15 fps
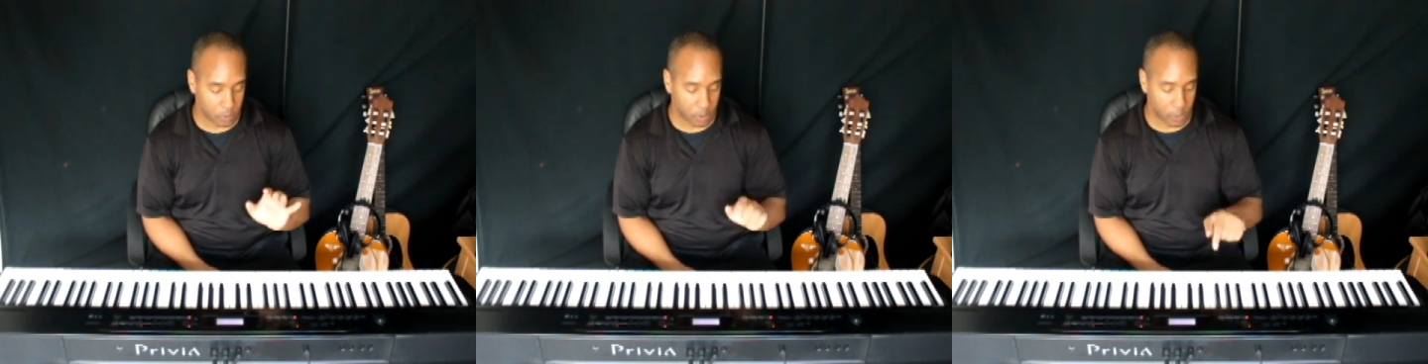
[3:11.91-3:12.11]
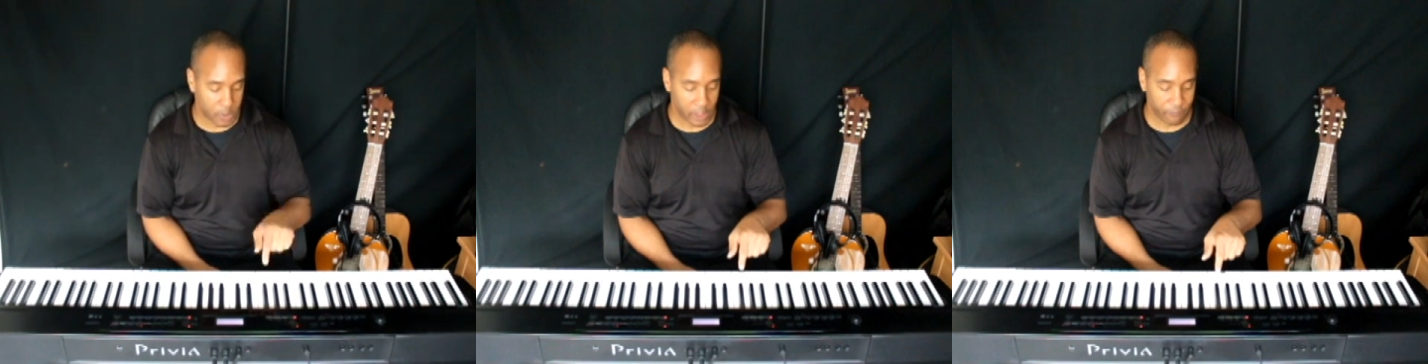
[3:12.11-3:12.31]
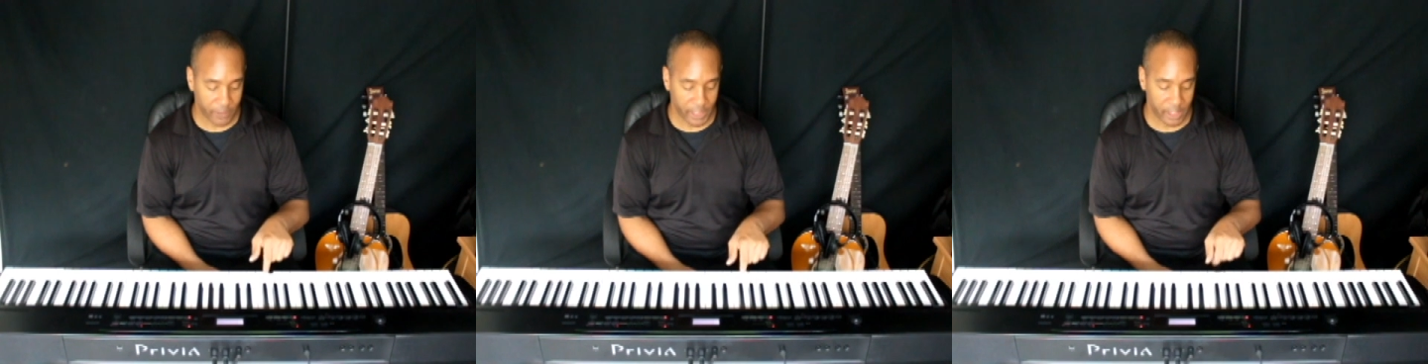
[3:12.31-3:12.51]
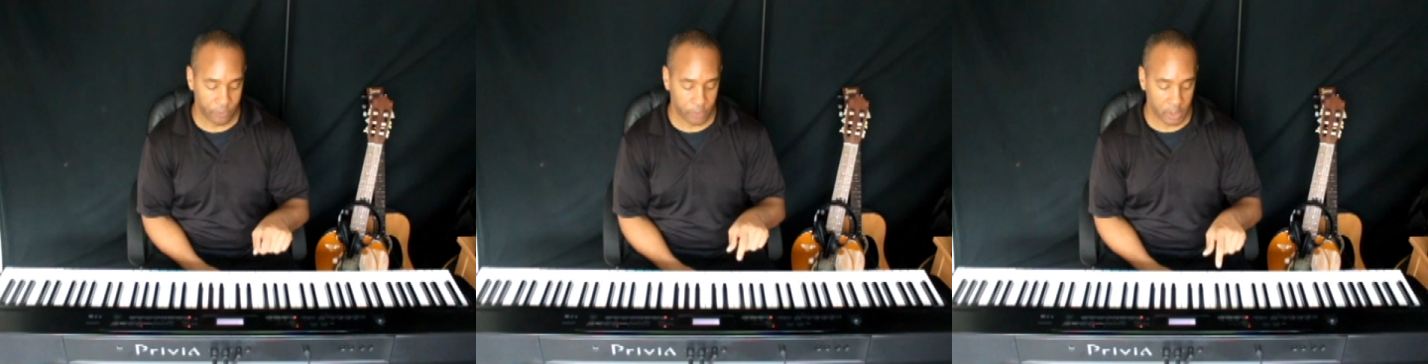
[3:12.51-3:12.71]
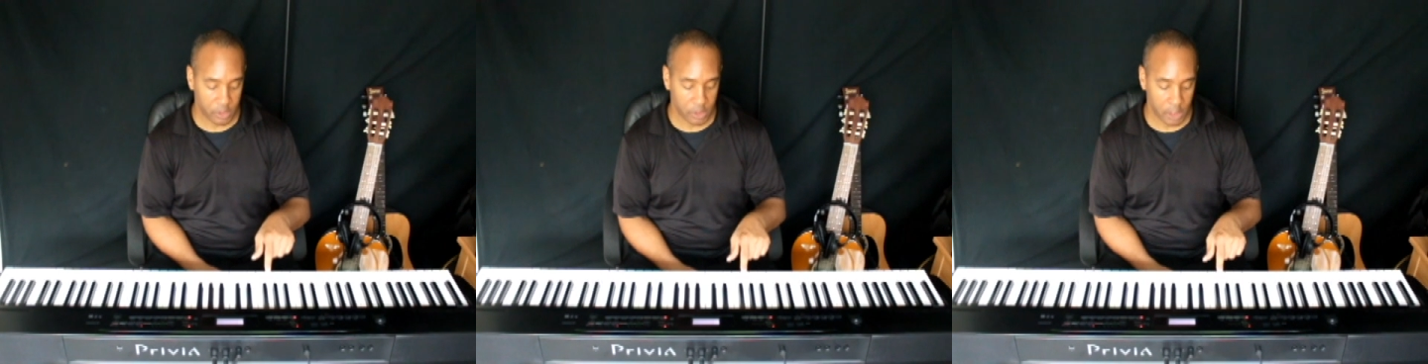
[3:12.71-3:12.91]
okay, if I hit
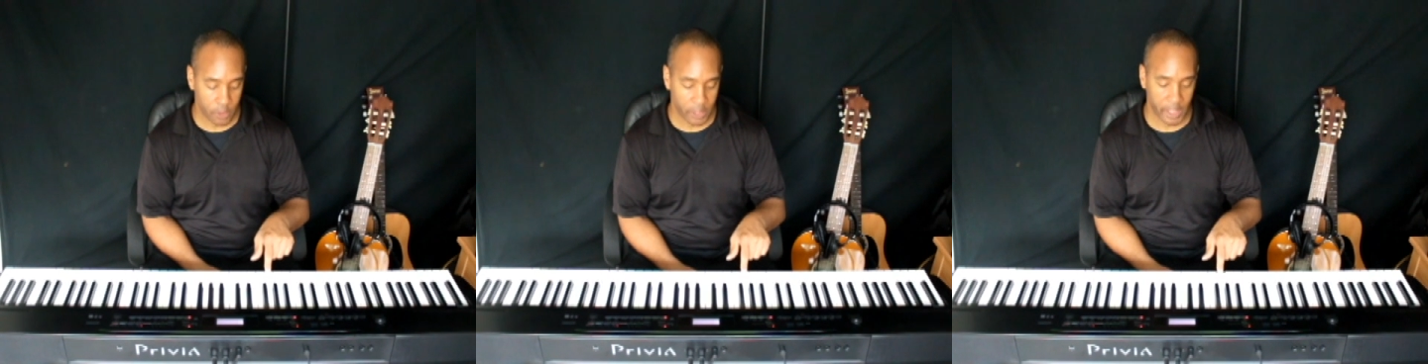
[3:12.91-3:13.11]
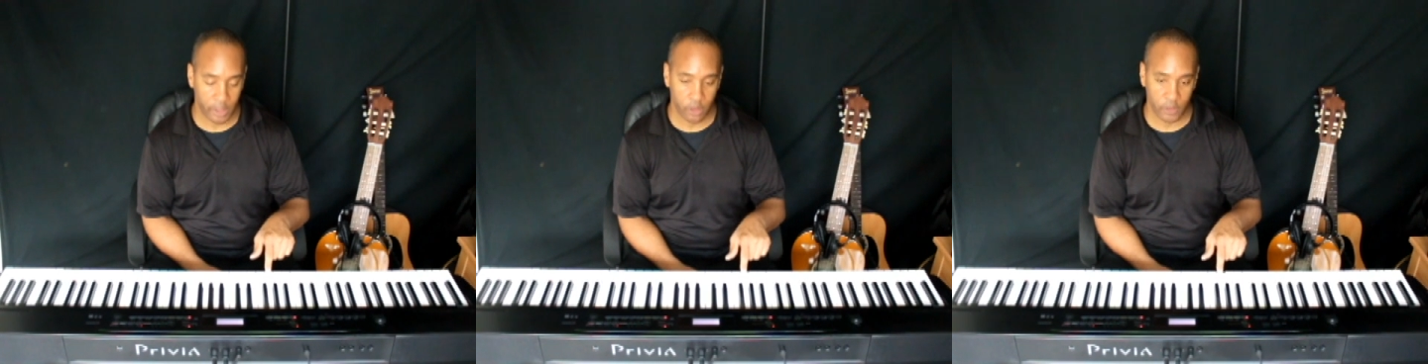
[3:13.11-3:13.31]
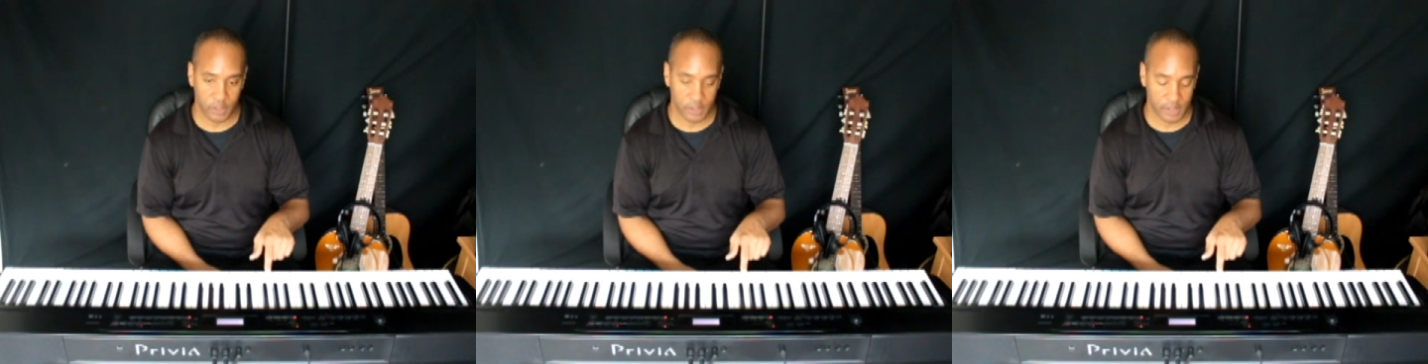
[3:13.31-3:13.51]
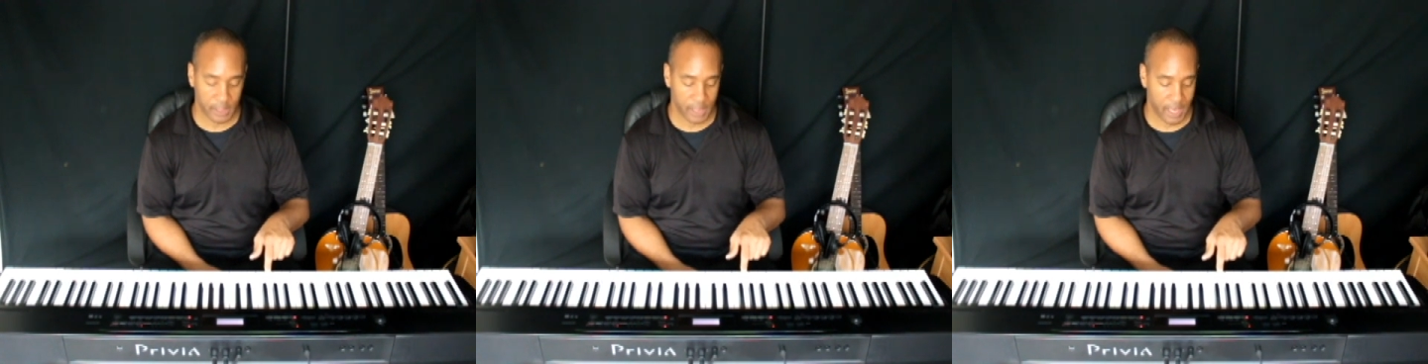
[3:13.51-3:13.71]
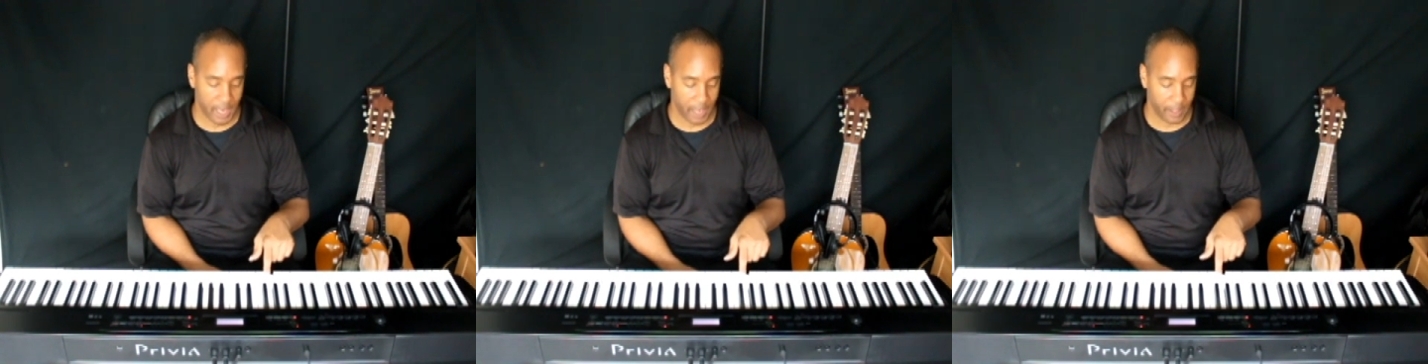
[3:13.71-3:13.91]
this note, I know this is
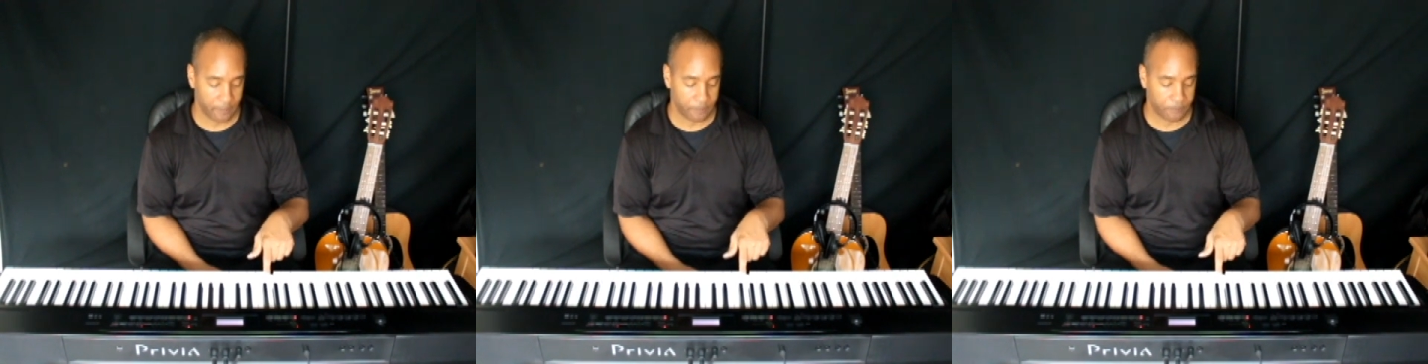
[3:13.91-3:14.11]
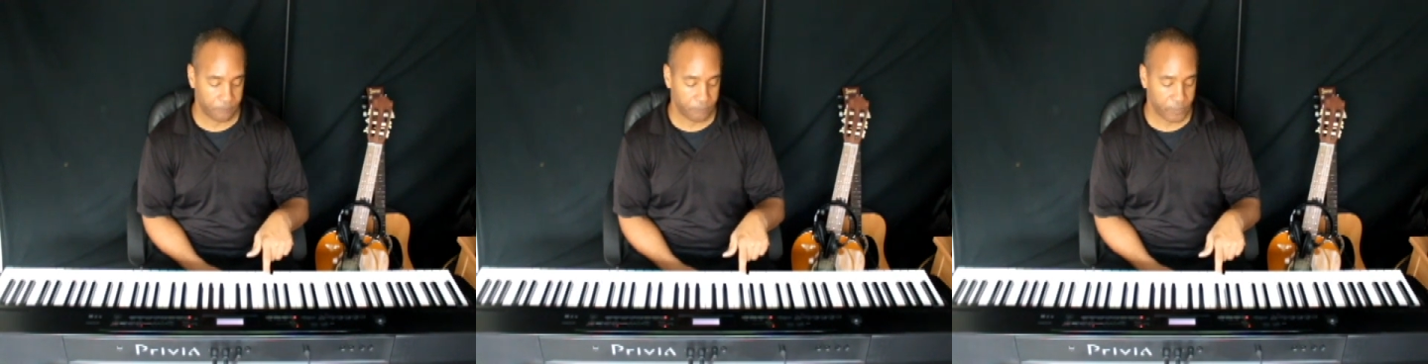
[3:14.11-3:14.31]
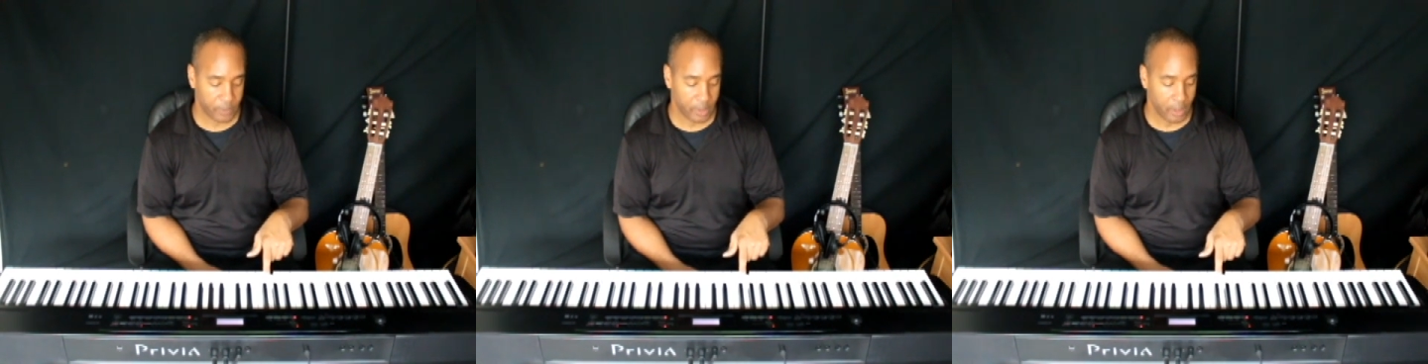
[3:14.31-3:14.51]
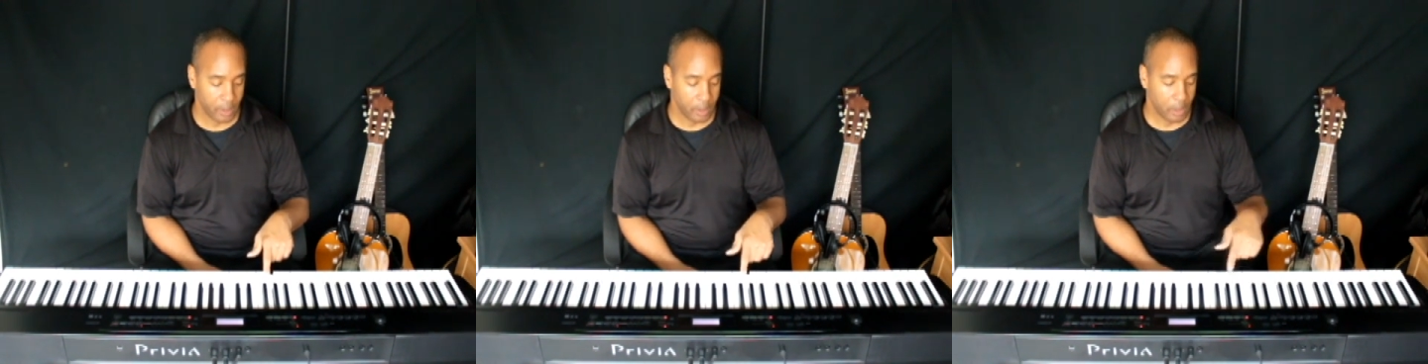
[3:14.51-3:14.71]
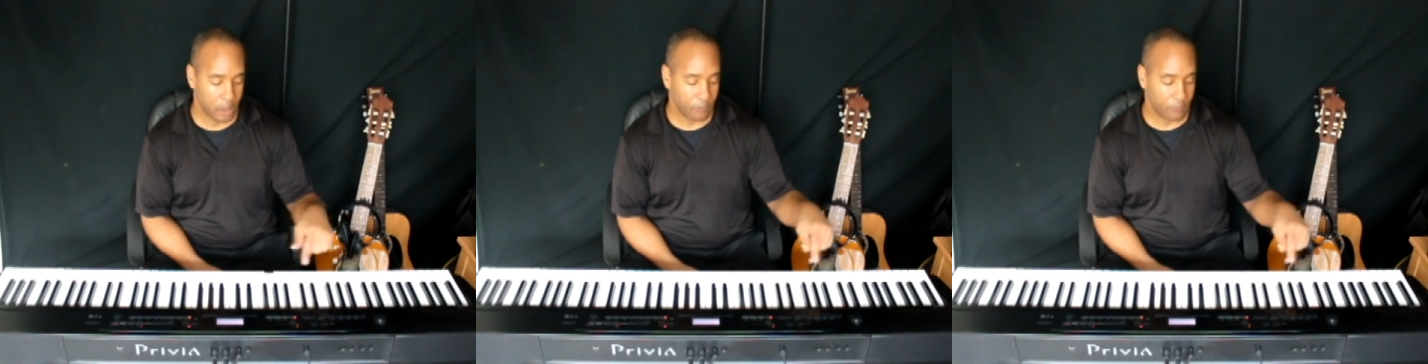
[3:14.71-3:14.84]
an A.